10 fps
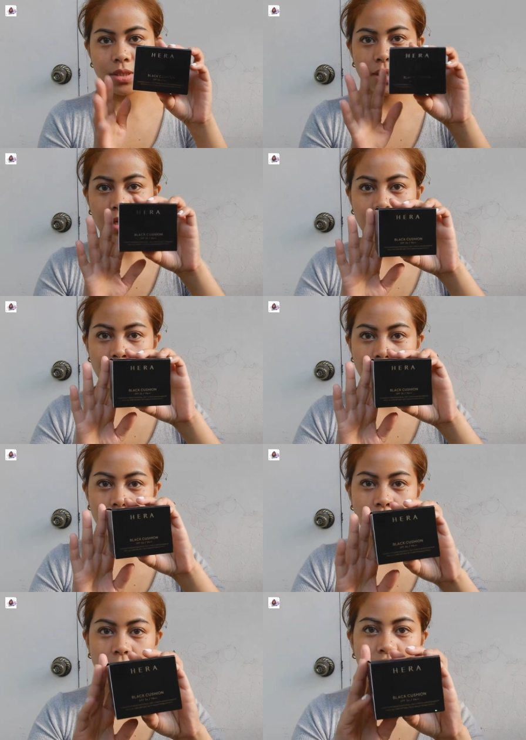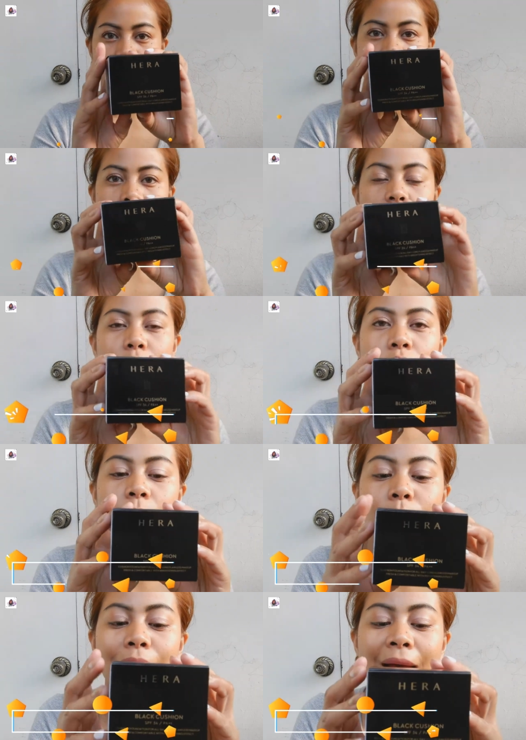Ta-da! It's the Hera
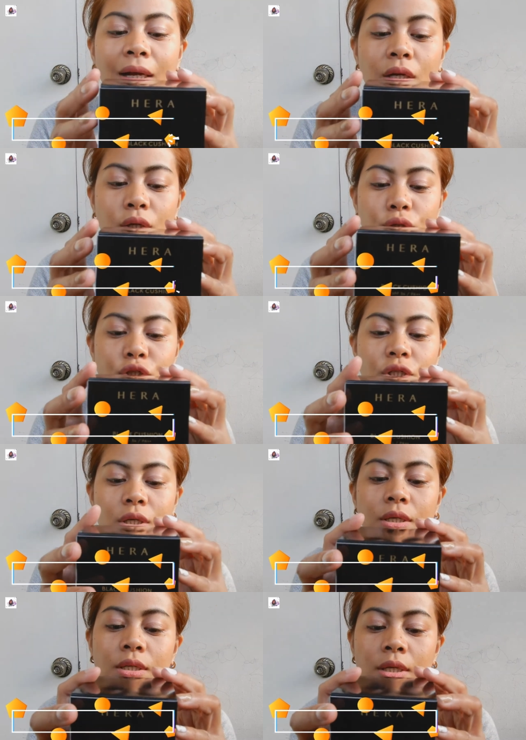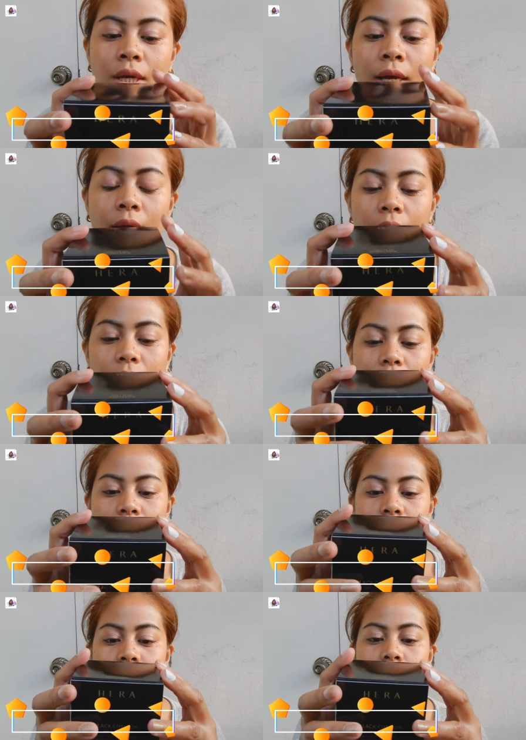Black Cushion. It
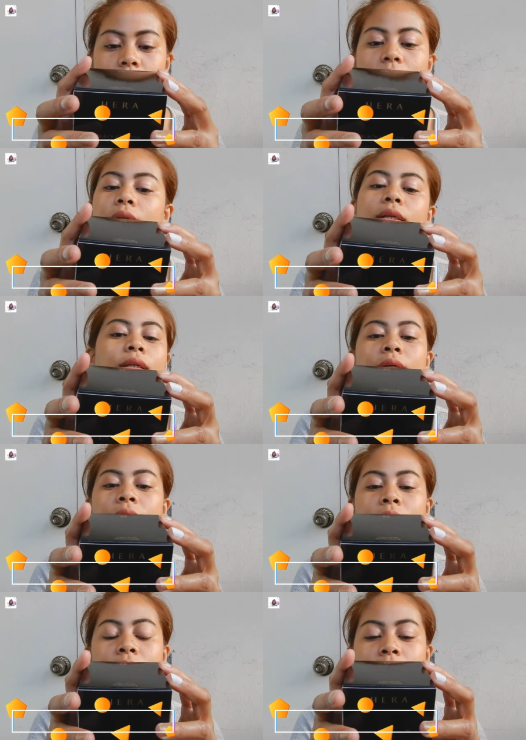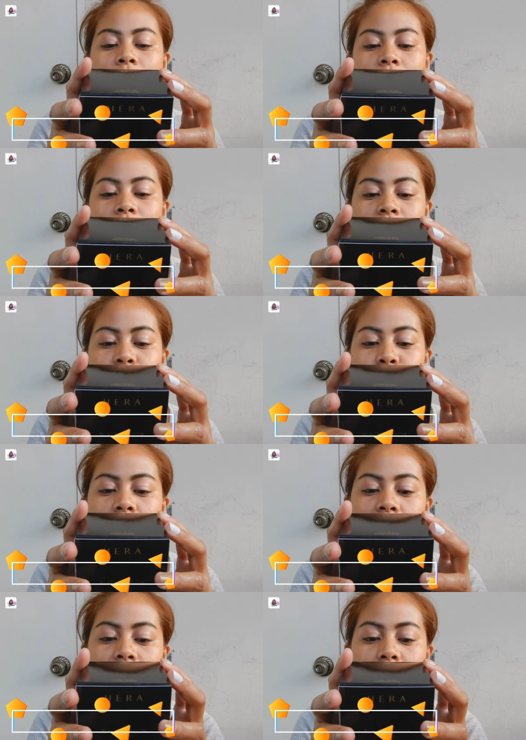has a uh,
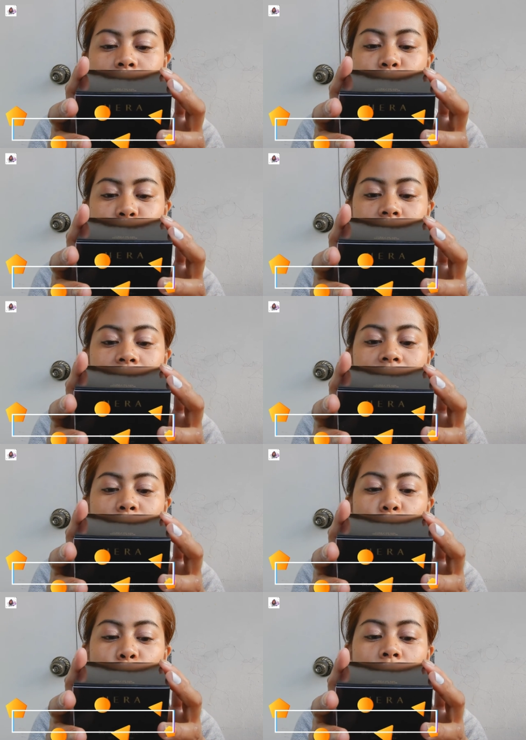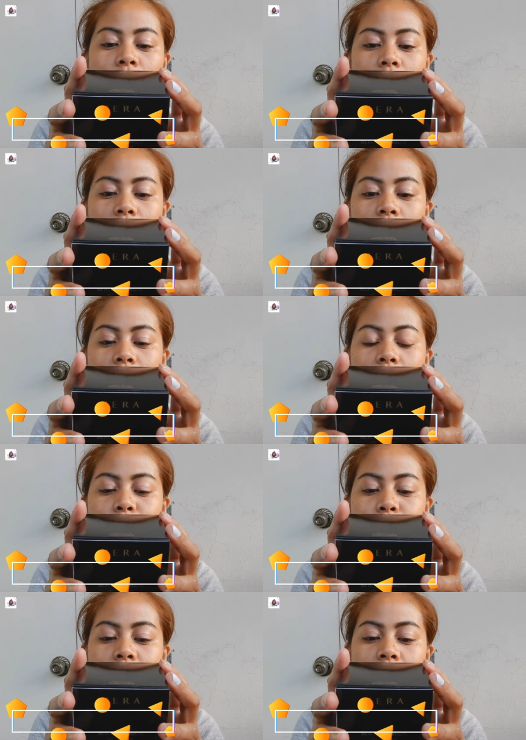SPF of 34 and the
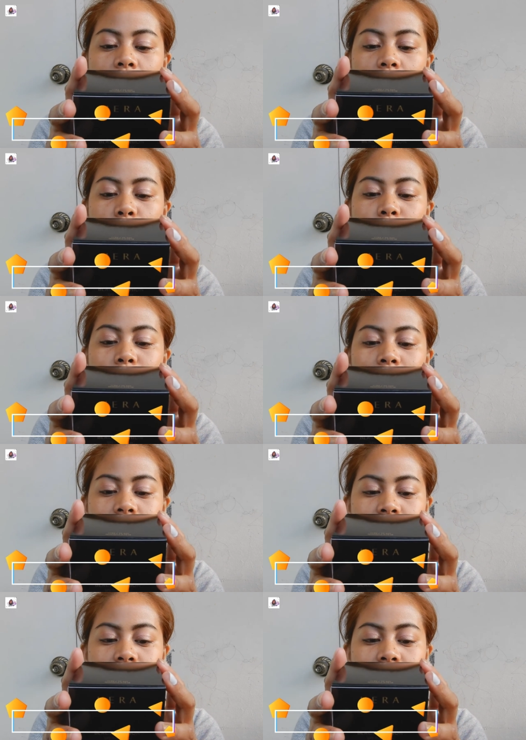PA++.